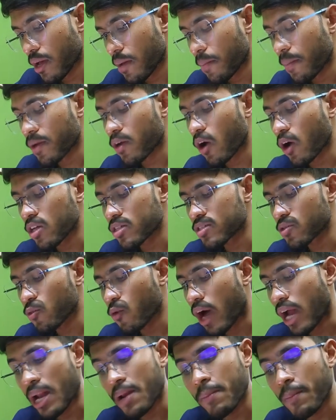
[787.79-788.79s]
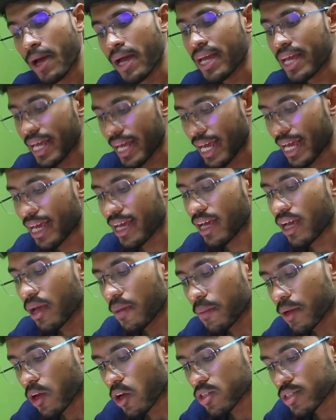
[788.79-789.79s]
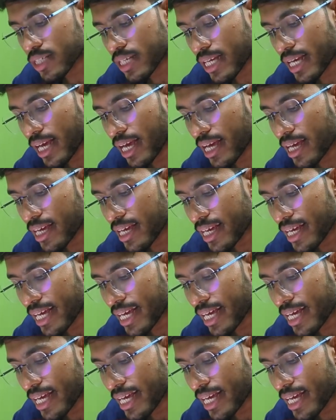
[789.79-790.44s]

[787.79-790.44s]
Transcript: Because 1 by A, because A